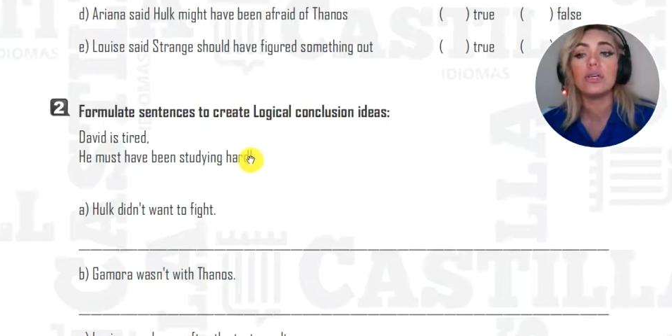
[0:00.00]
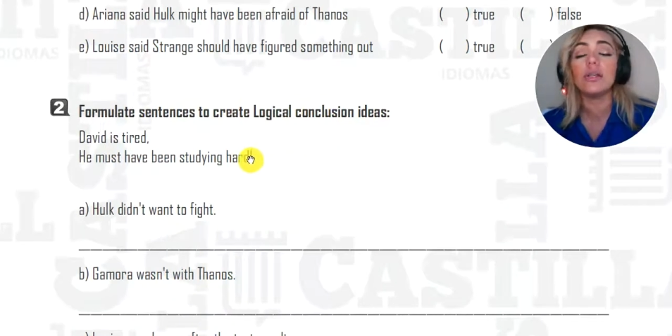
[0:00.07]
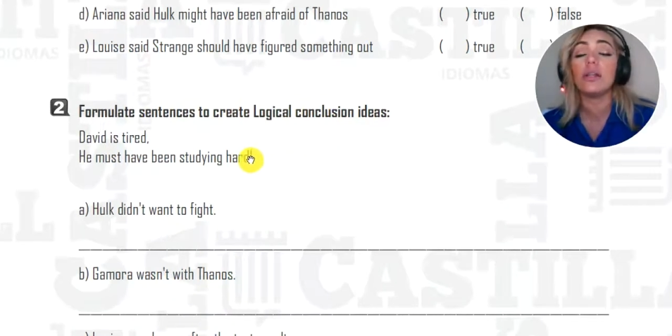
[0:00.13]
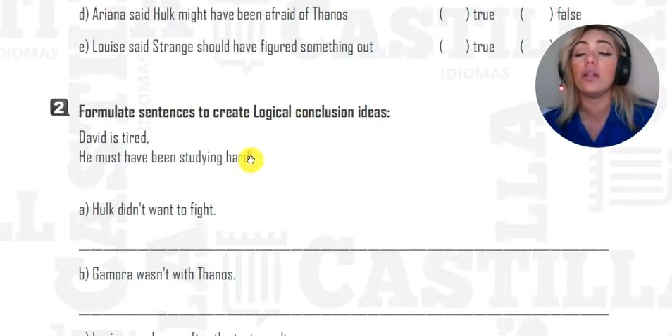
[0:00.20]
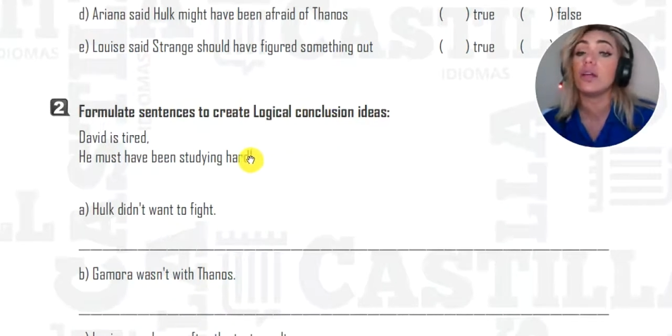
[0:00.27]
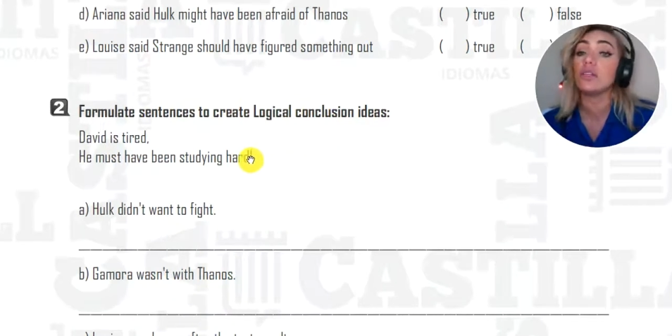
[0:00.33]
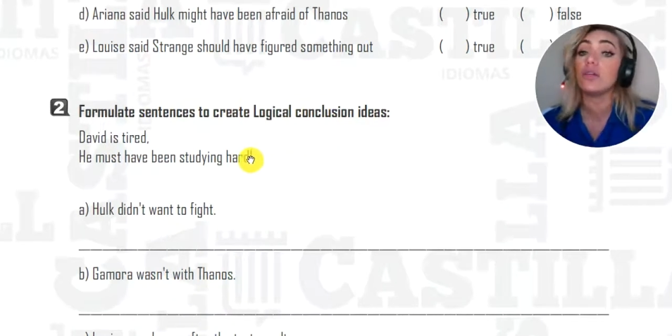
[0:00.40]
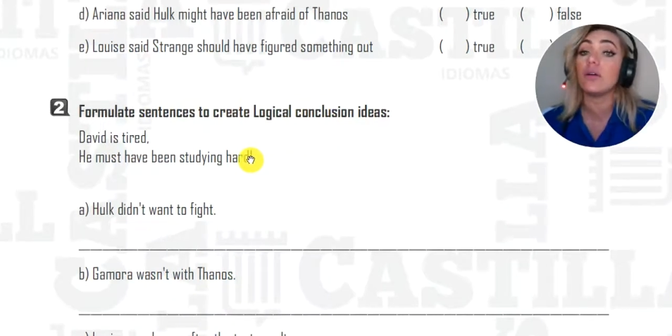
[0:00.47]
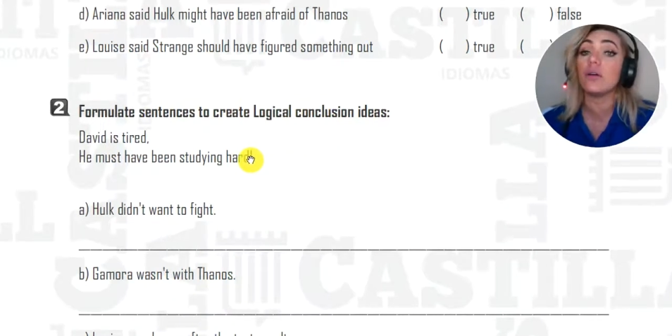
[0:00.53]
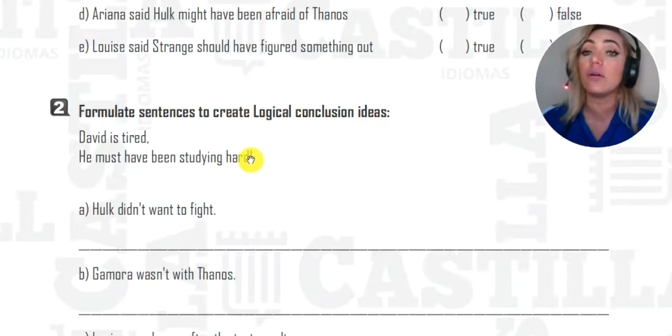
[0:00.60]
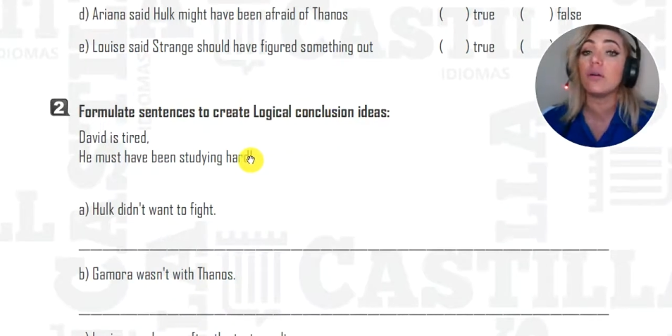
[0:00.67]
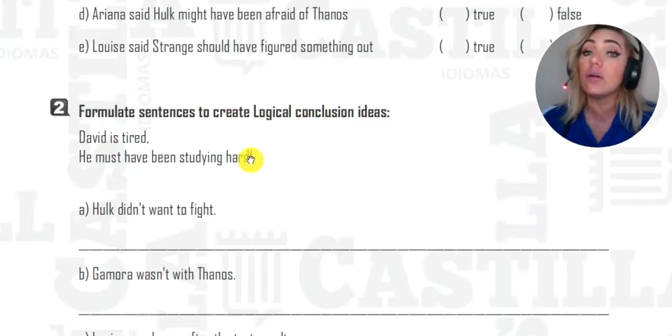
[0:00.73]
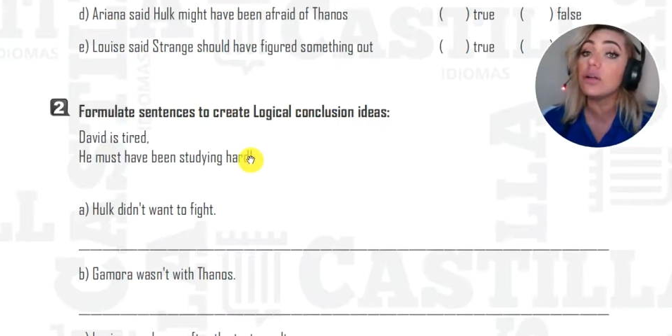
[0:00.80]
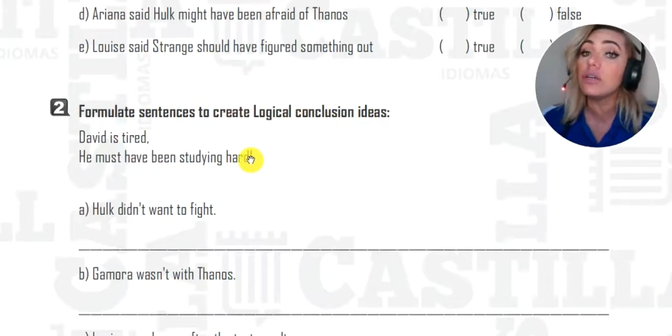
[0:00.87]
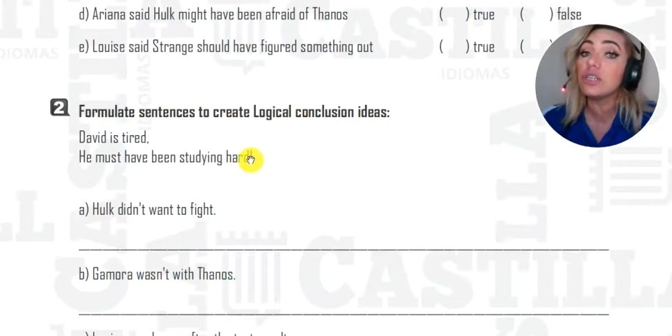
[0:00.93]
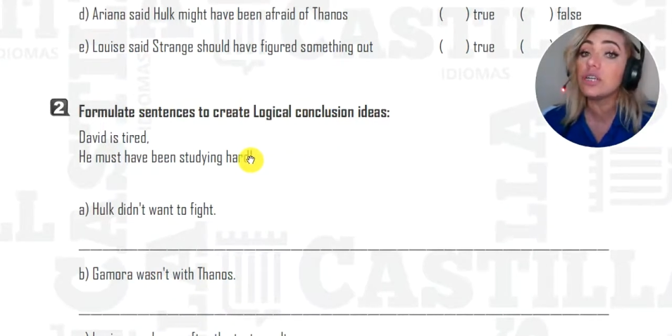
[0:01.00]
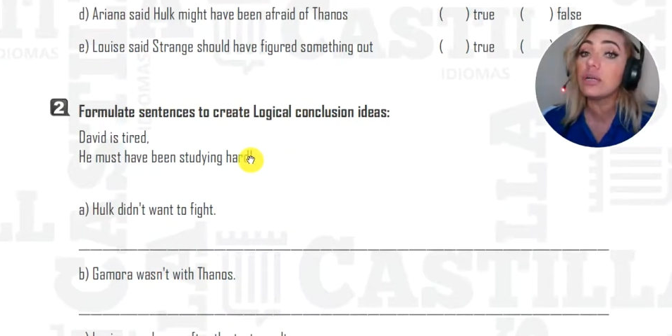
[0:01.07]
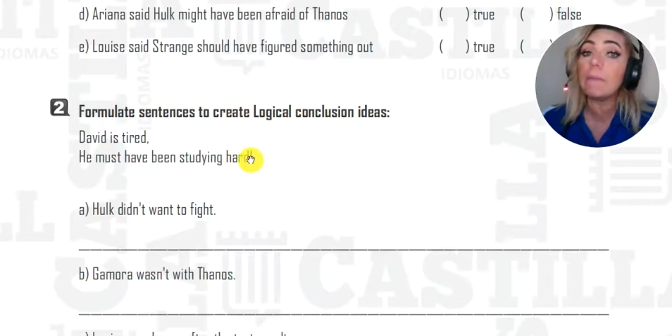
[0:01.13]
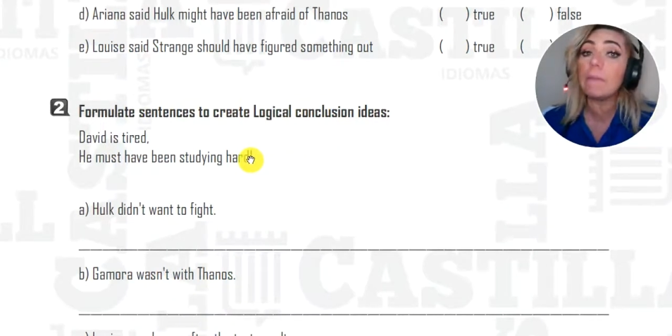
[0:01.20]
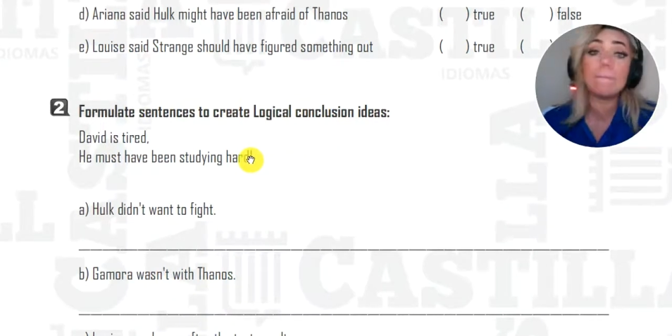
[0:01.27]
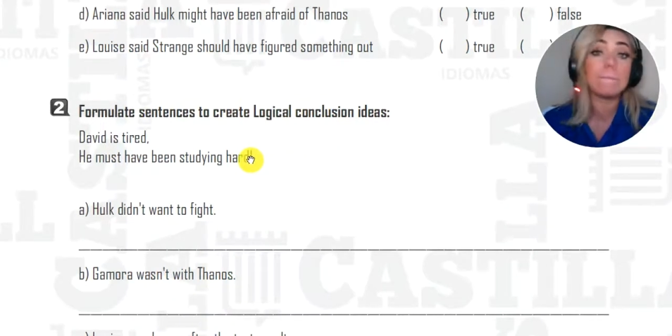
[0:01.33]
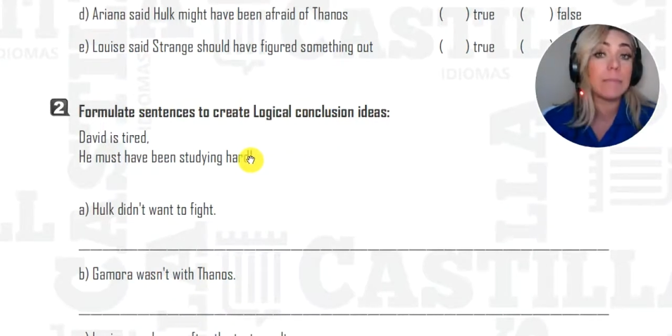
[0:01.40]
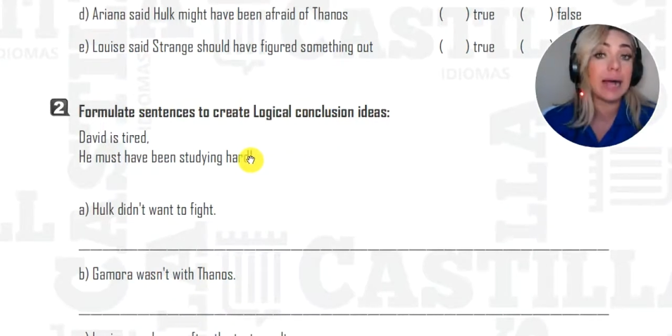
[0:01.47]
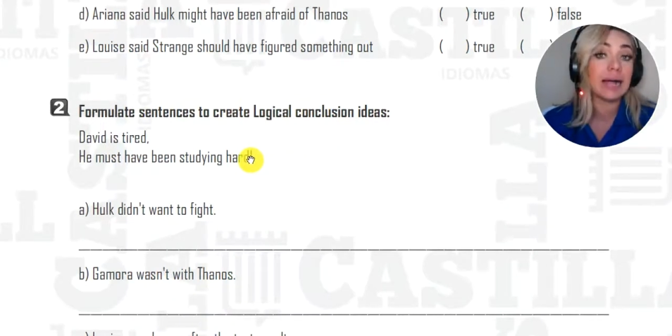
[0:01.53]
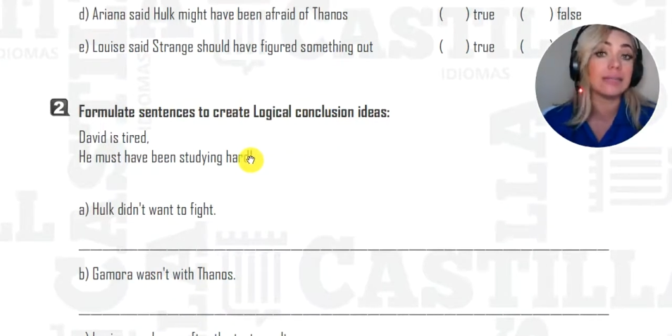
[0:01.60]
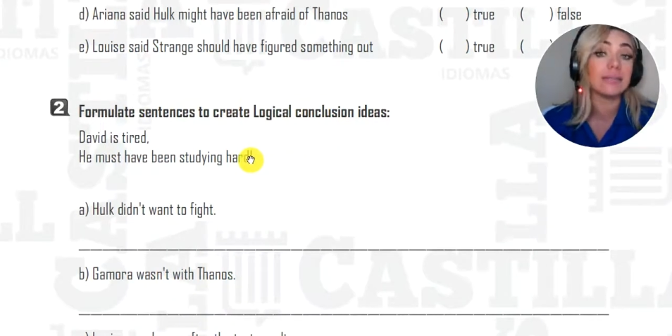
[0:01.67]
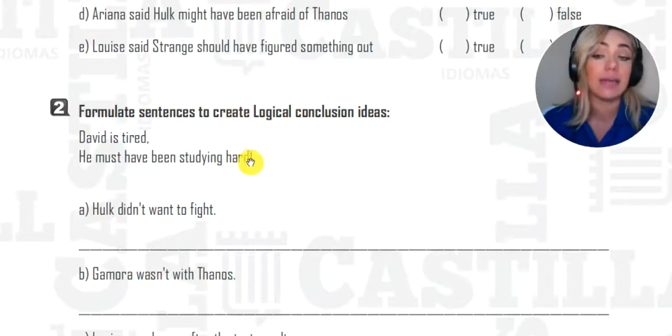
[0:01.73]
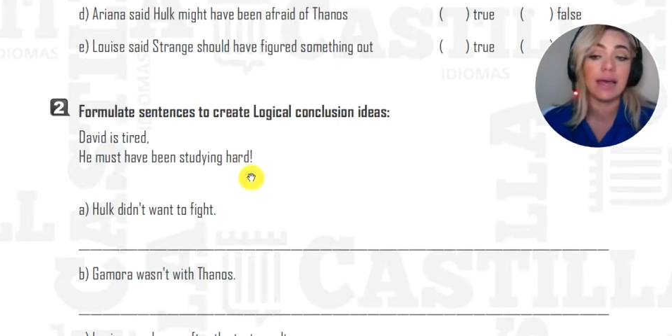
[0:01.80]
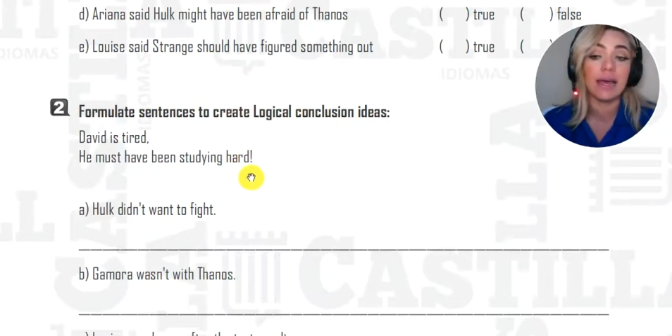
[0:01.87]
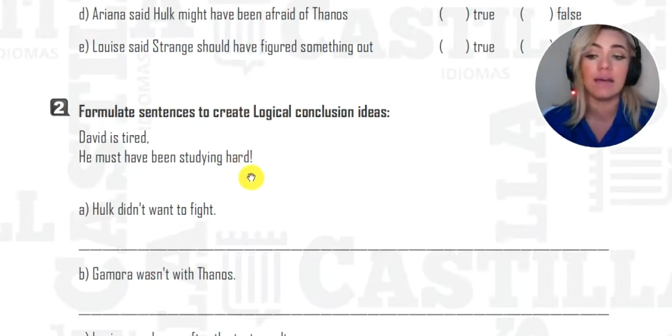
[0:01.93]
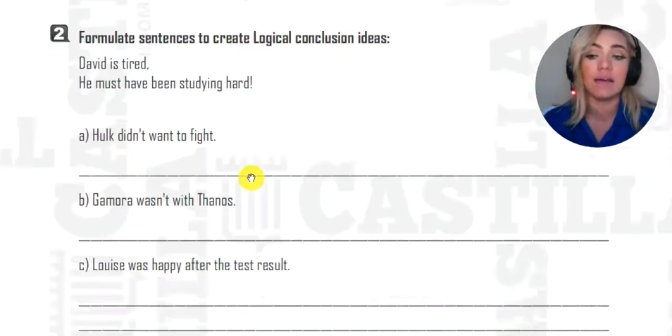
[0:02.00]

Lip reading: Logical conclusion must have.